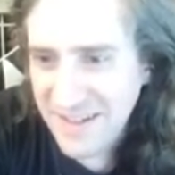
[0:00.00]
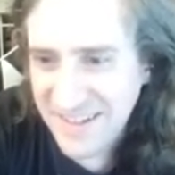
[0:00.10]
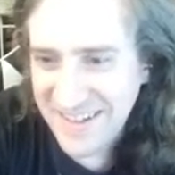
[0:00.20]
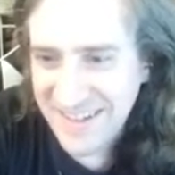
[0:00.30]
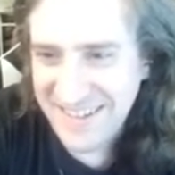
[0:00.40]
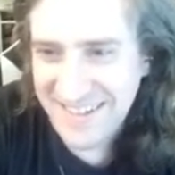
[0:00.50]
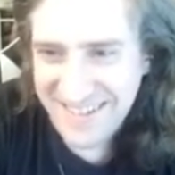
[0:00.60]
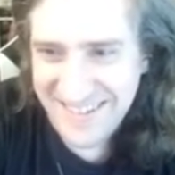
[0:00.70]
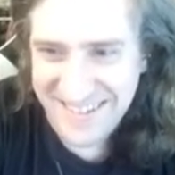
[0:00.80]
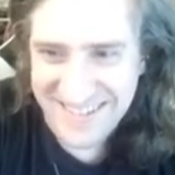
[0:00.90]

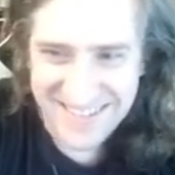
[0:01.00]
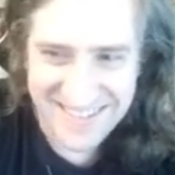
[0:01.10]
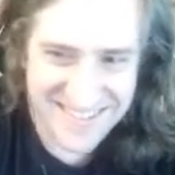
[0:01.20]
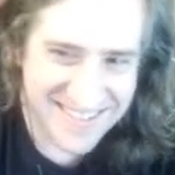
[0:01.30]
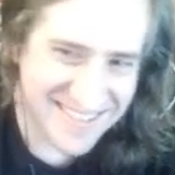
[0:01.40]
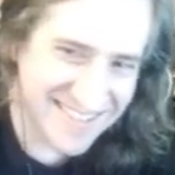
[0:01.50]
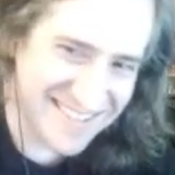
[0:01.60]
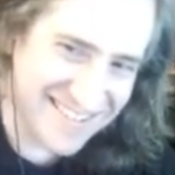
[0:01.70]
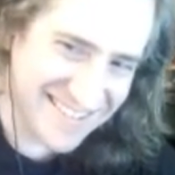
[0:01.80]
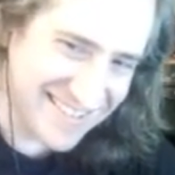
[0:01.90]

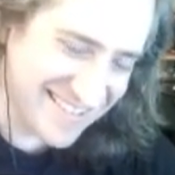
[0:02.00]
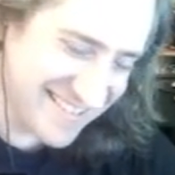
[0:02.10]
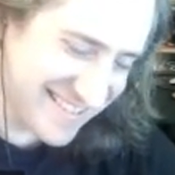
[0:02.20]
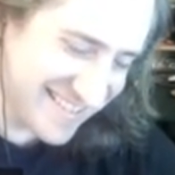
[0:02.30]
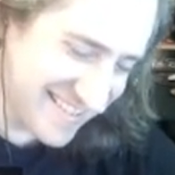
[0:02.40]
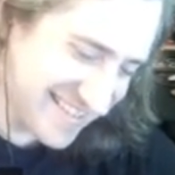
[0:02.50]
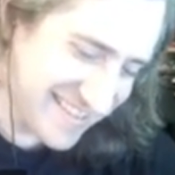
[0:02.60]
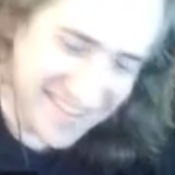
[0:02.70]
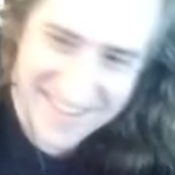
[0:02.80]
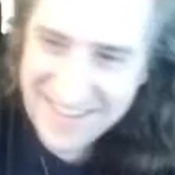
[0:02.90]

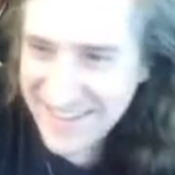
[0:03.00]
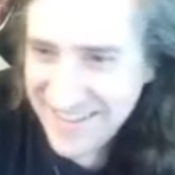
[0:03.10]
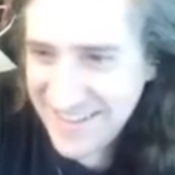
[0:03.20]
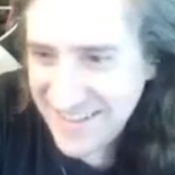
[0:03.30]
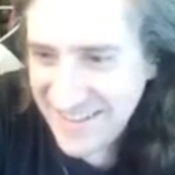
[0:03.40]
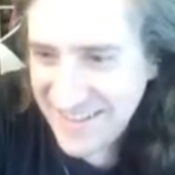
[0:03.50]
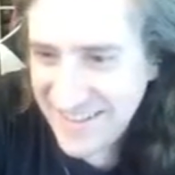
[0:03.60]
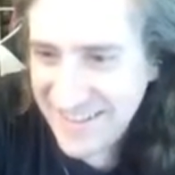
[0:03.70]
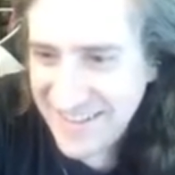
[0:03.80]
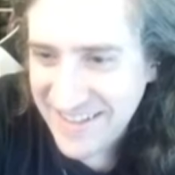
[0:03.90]

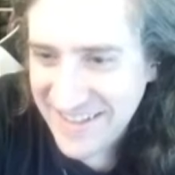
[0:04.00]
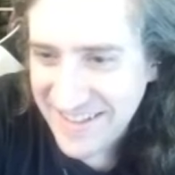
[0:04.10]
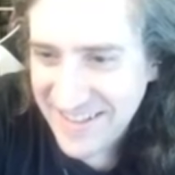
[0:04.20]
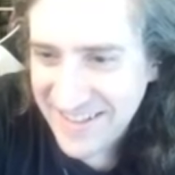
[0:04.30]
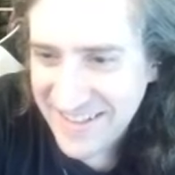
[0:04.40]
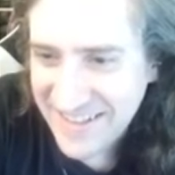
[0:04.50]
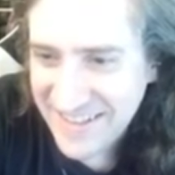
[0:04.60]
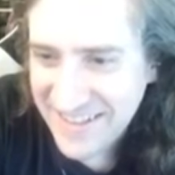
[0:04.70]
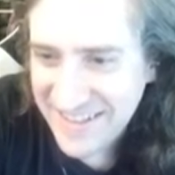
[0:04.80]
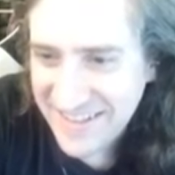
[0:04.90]

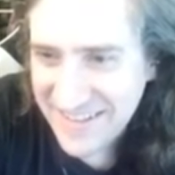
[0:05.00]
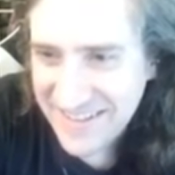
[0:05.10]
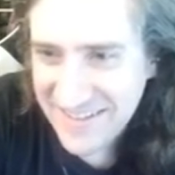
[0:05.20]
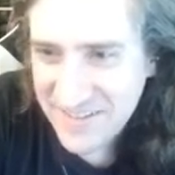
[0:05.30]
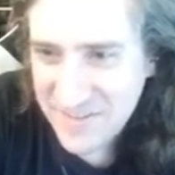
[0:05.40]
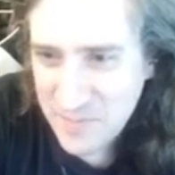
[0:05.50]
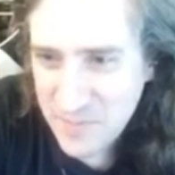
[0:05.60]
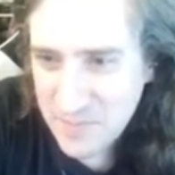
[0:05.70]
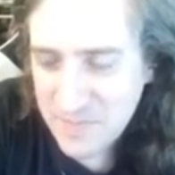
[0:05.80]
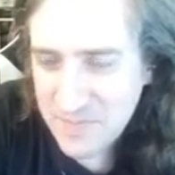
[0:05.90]

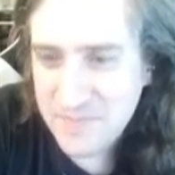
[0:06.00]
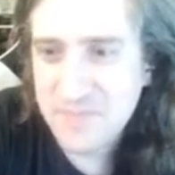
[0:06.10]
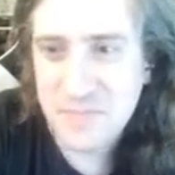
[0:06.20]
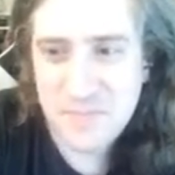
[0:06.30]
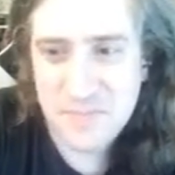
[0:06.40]
(not speaking)